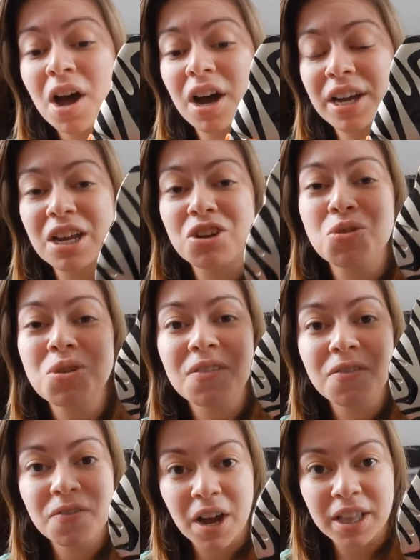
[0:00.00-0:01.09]
Again, you
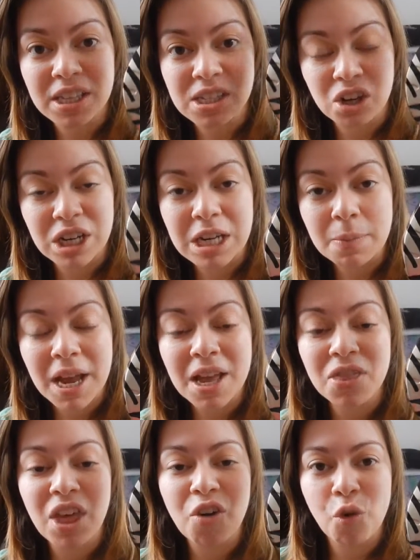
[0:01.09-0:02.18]
can find this on
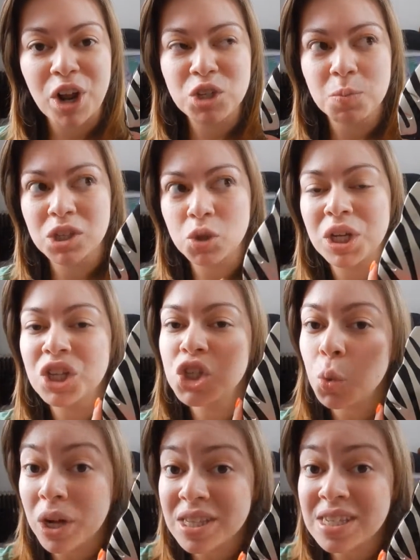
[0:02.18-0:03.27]
eBay. They range between
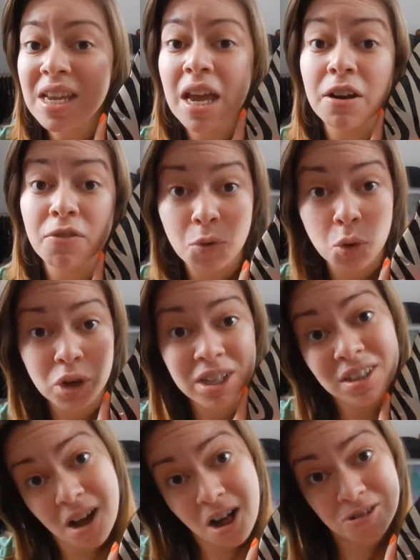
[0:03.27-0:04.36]
$20 and
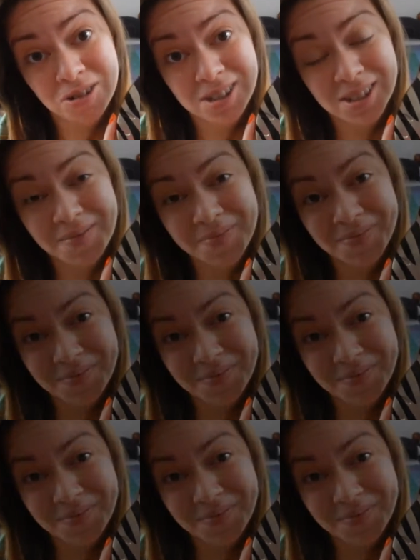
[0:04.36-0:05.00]
$40.